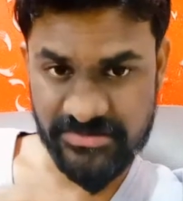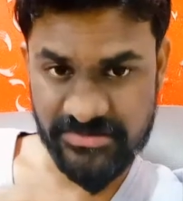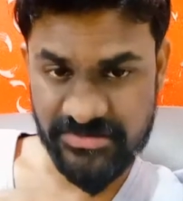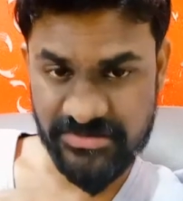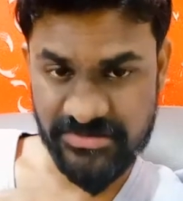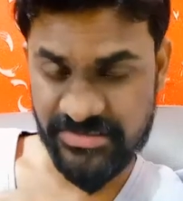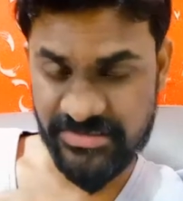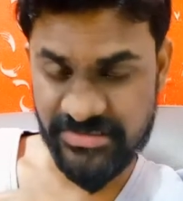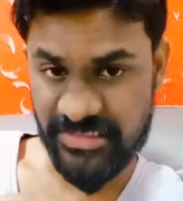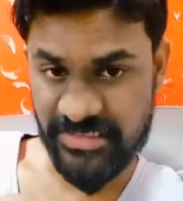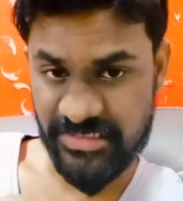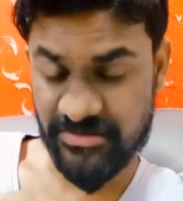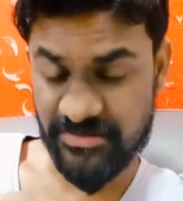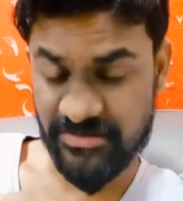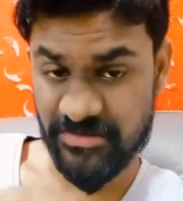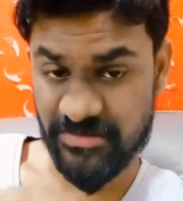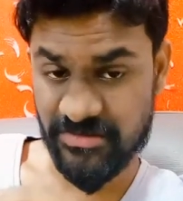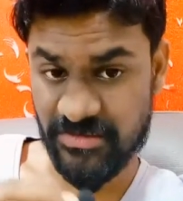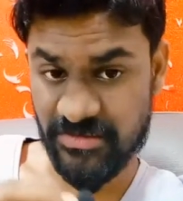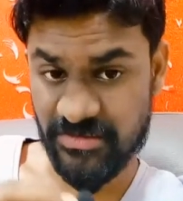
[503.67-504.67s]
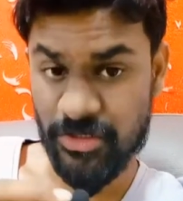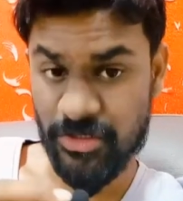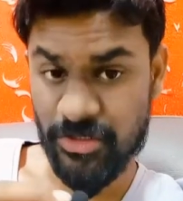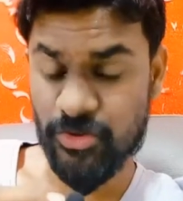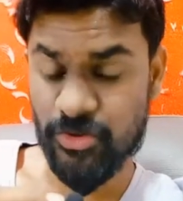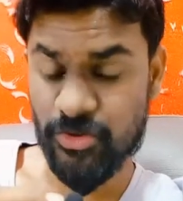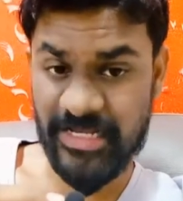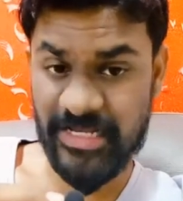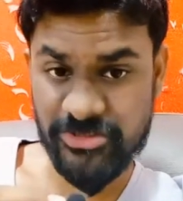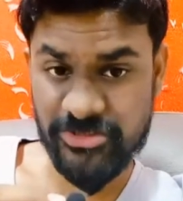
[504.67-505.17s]
Then you
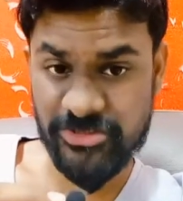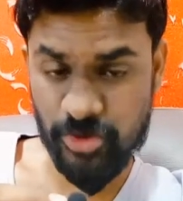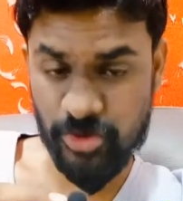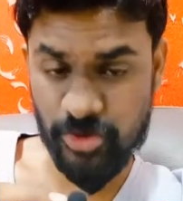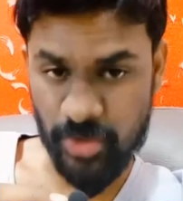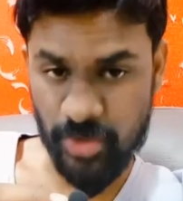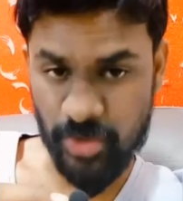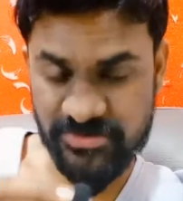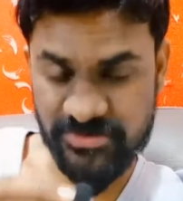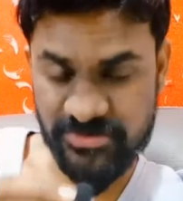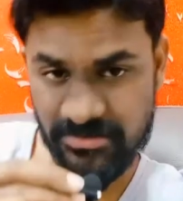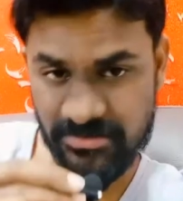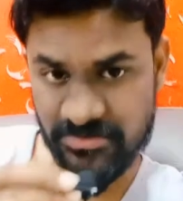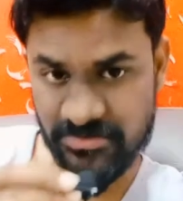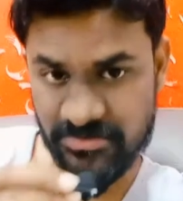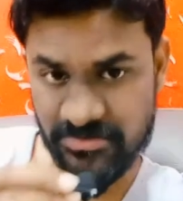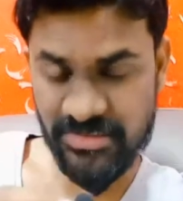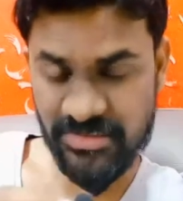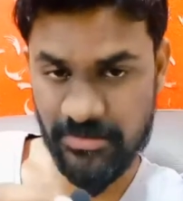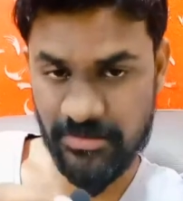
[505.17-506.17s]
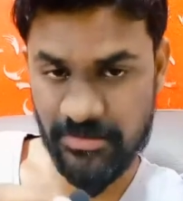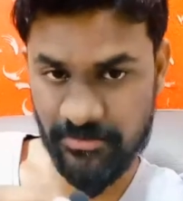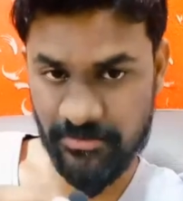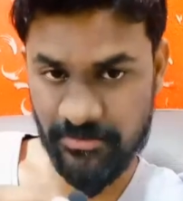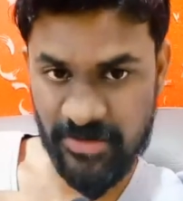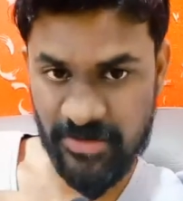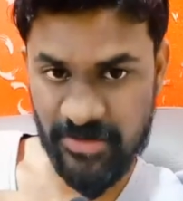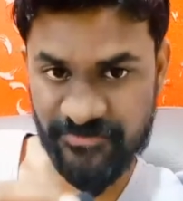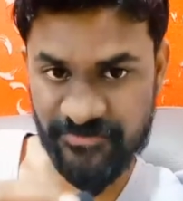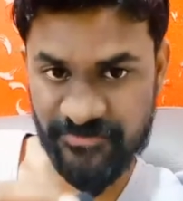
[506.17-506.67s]
can also crop some part
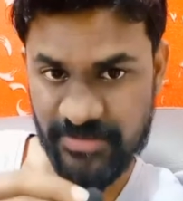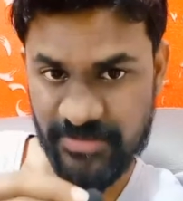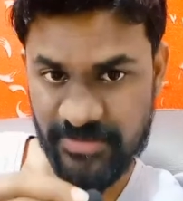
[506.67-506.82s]
of it.